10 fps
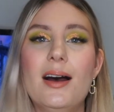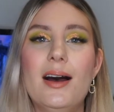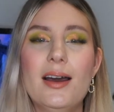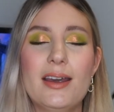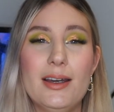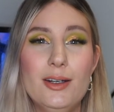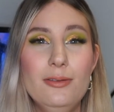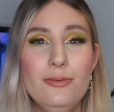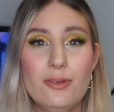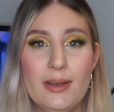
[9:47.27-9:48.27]
I kind
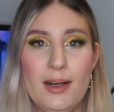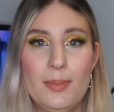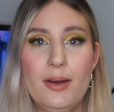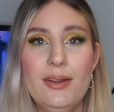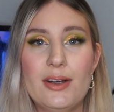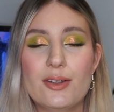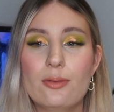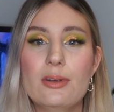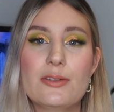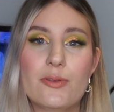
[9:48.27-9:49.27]
of forget about it and
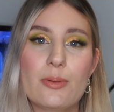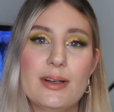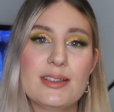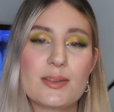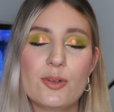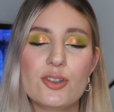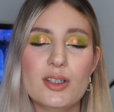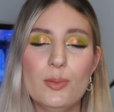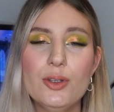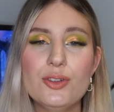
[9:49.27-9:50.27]
don't reach for reds as much as
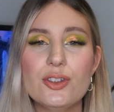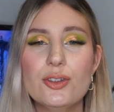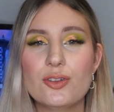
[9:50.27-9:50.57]
I want to.